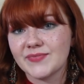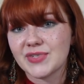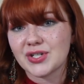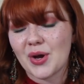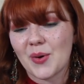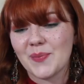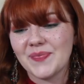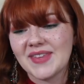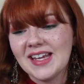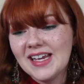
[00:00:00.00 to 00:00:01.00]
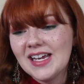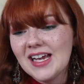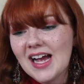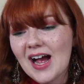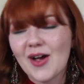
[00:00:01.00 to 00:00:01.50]
So
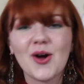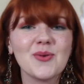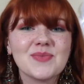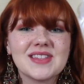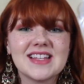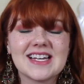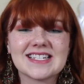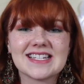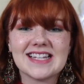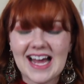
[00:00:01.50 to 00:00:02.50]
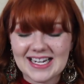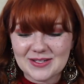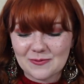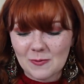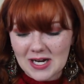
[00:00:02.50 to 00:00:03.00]
I hope that
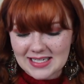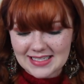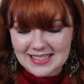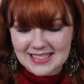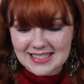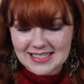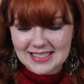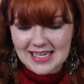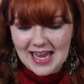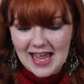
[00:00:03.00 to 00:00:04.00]
that was